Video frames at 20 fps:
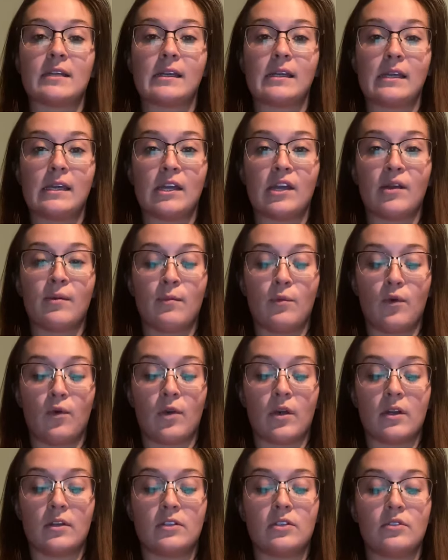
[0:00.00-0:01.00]
gear
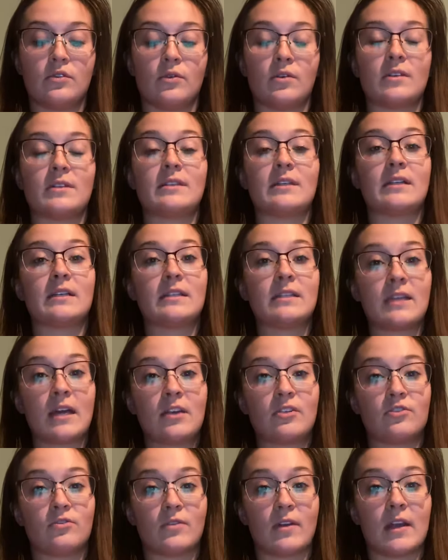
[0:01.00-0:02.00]
more towards
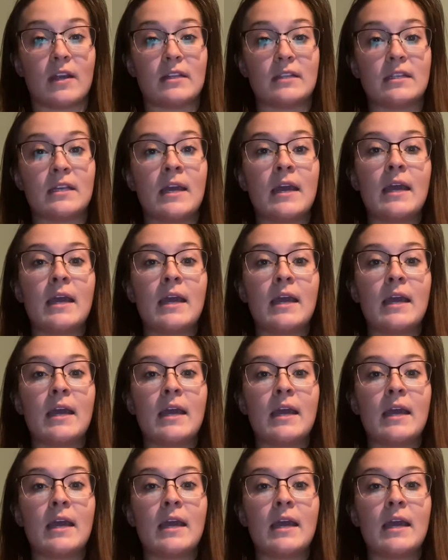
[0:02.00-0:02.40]
success rates